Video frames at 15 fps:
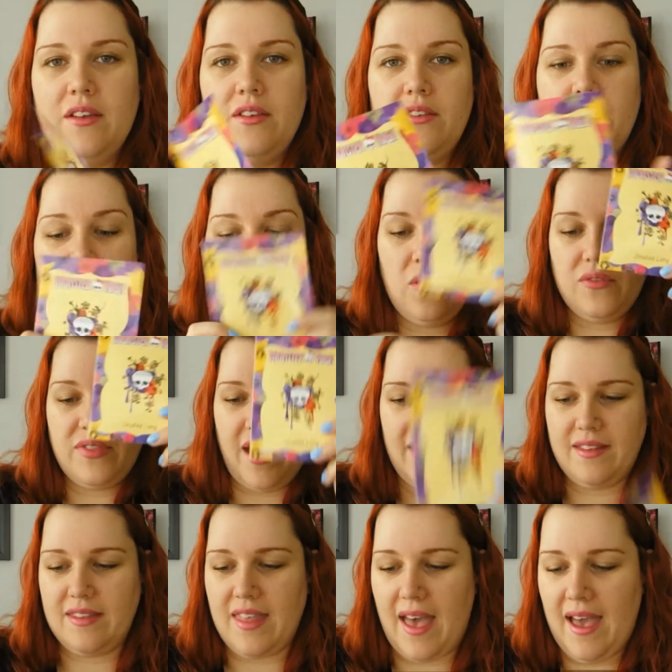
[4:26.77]
So
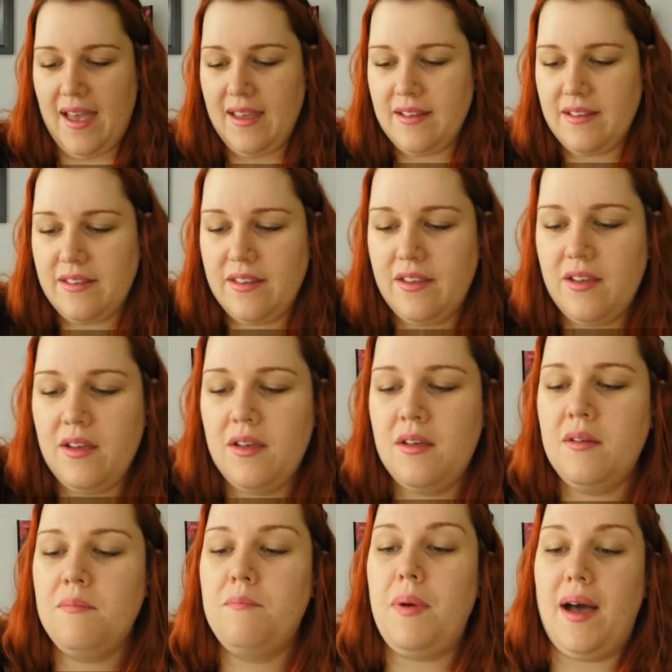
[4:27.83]
that's that.
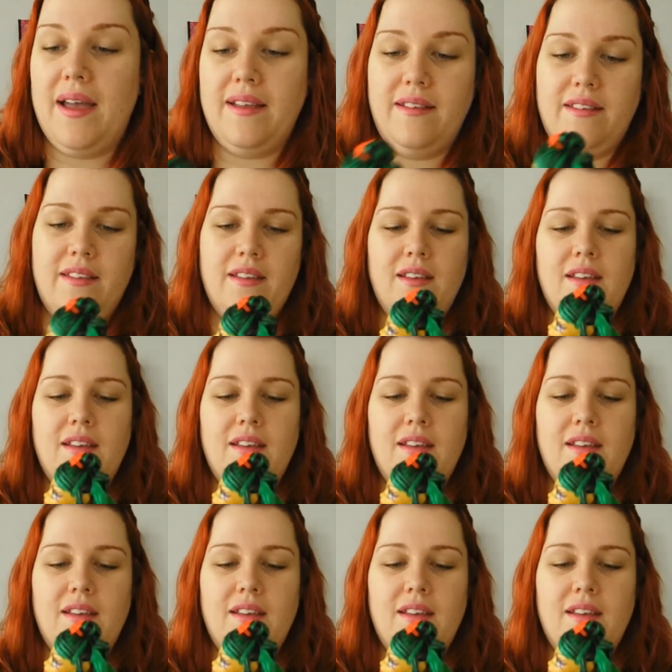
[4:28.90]
But